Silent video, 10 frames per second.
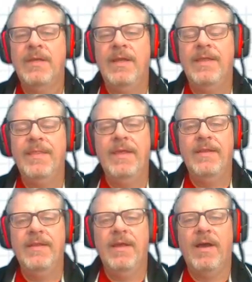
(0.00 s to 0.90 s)
And
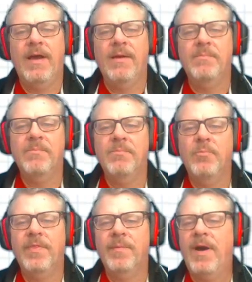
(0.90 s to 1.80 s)
then
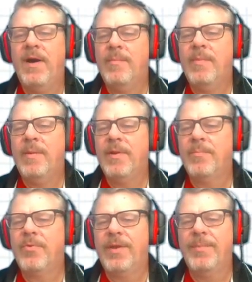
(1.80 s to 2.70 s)
with the mom, I'm going
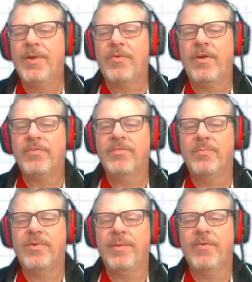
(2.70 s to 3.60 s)
to bring them across and
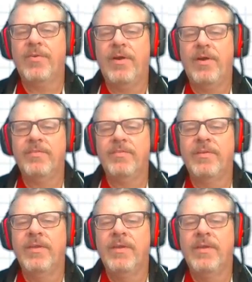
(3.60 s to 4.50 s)
bring them across,
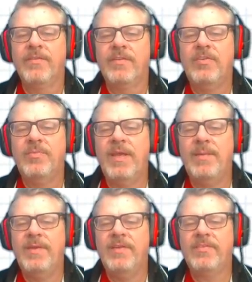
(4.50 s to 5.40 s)
because each
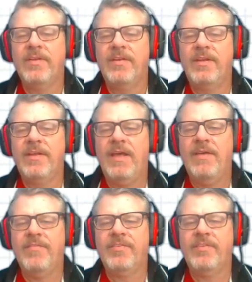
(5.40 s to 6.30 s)
baby is going to need to
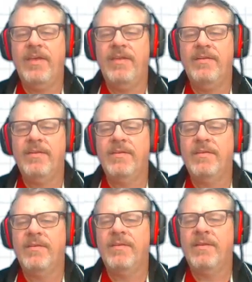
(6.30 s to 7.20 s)
have a set.
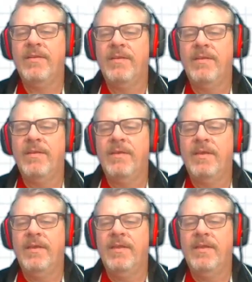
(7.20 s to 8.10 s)

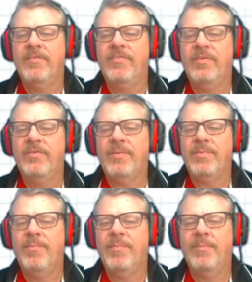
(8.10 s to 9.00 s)
And as soon as I
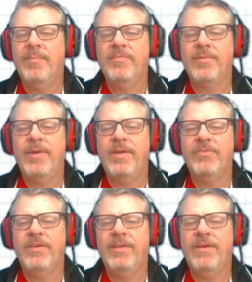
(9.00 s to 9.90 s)
put mom's
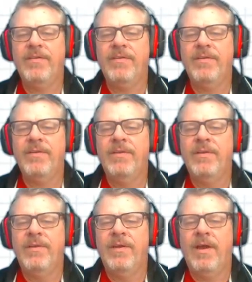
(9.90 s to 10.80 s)
information in there,
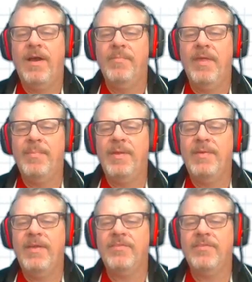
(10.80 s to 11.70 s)
that
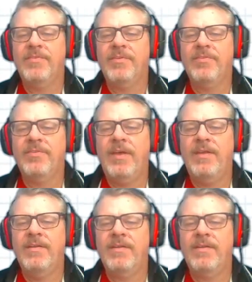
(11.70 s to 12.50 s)
baby has a full set.